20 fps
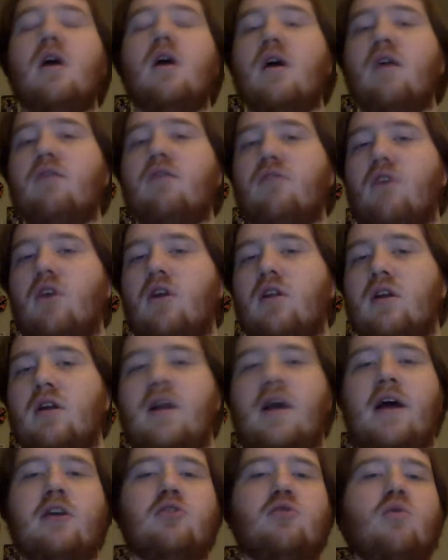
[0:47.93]
in front of the
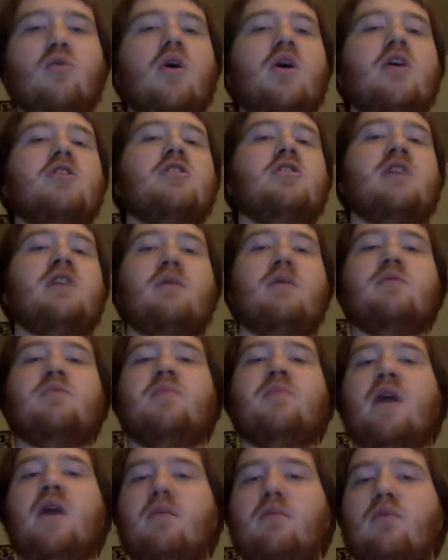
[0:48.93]
net twice, as that was
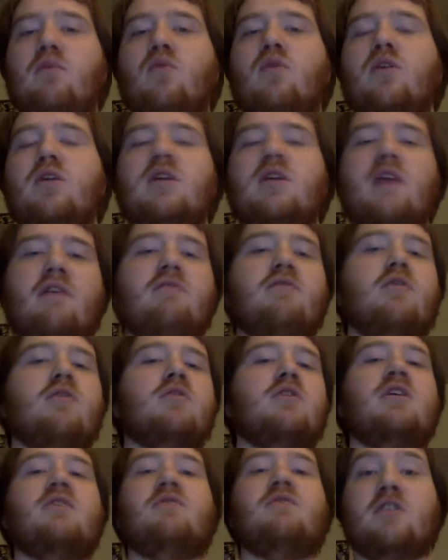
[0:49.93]
bad, poorly net
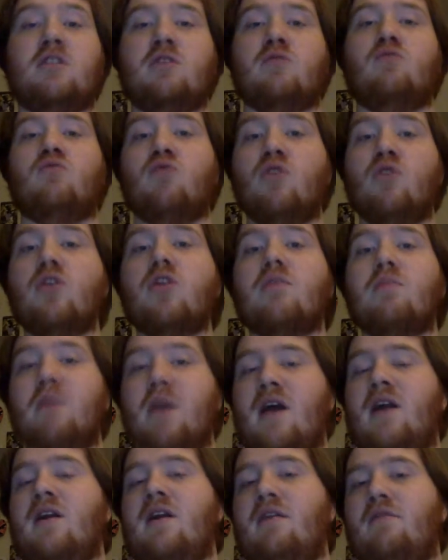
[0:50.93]
front defense, and really
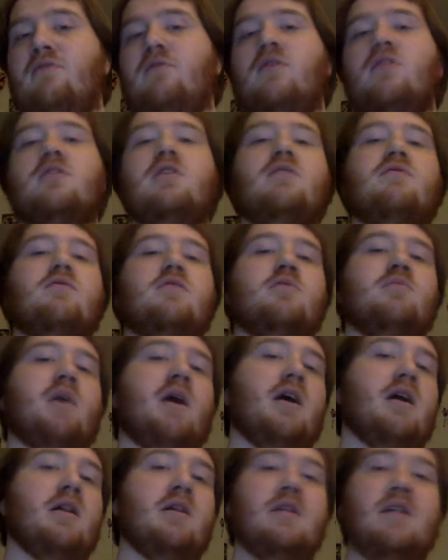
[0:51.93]
bad net front defense
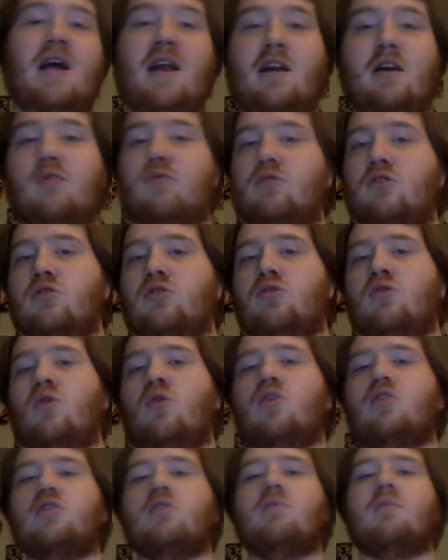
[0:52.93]
by Glendening, who just
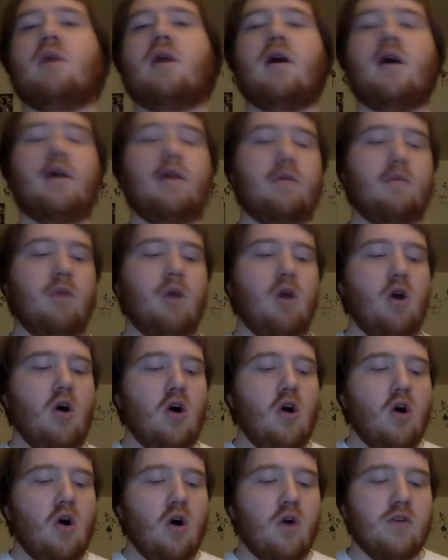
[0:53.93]
lost him behind him
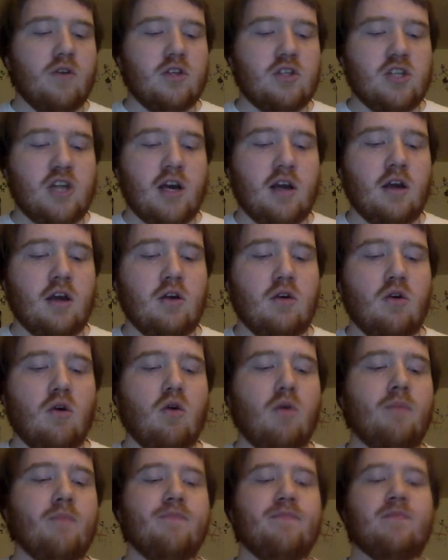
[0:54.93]
on the second
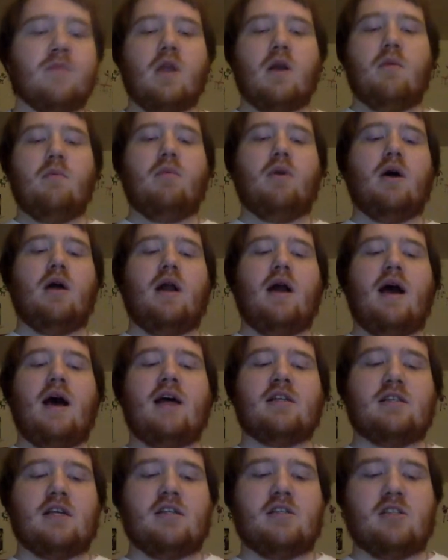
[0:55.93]
goal. But
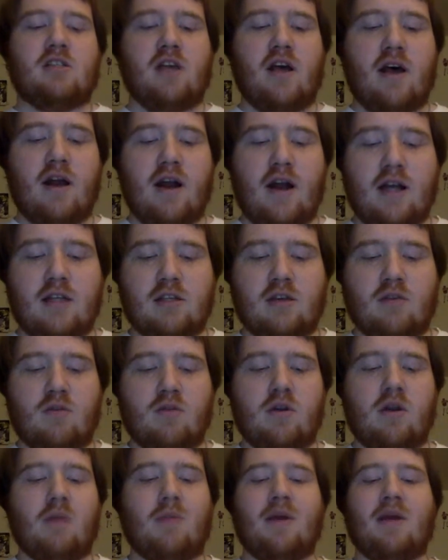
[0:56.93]
as I said, as I
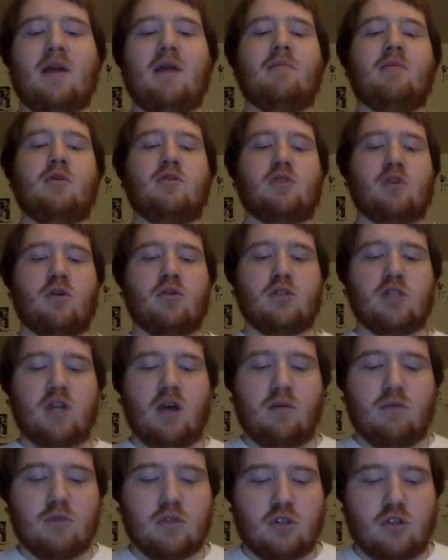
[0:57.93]
wrote into my game notes,
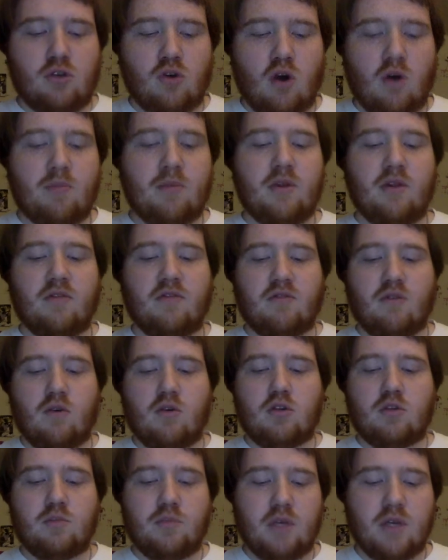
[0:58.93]
Ersson was sharp in the
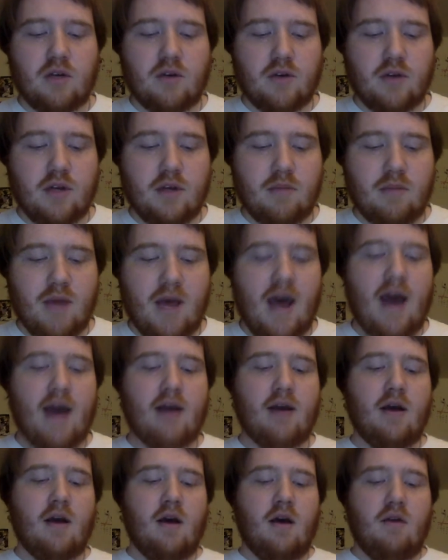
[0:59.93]
first period
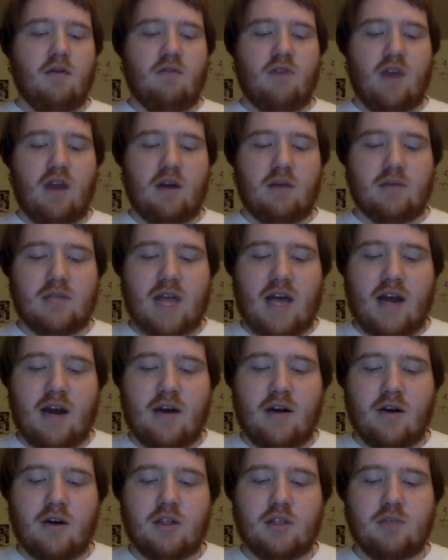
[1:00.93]
back. Phantoms had a
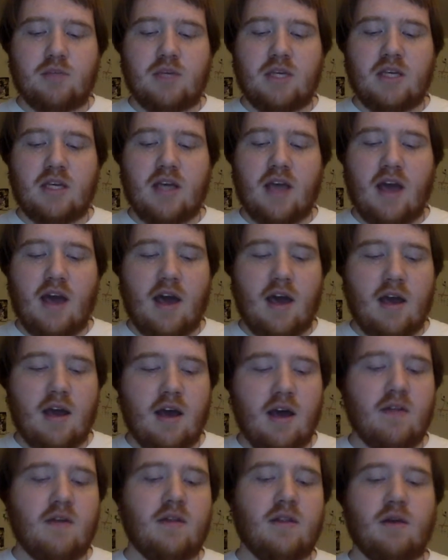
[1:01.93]
nice P K,
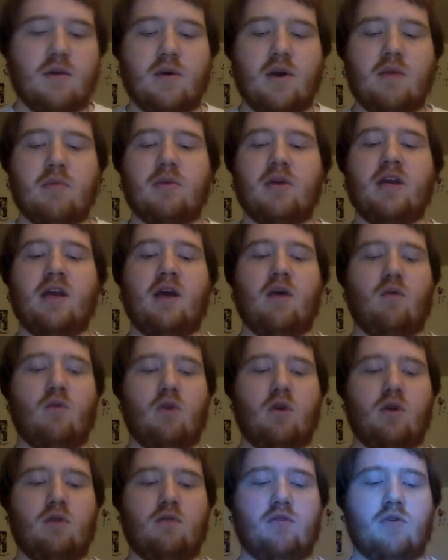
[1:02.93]
and then they were able to get
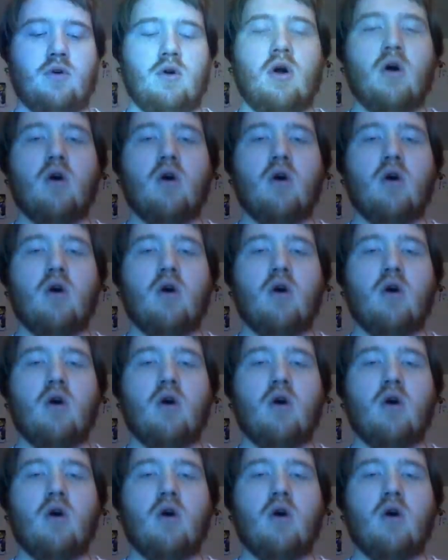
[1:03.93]
one of their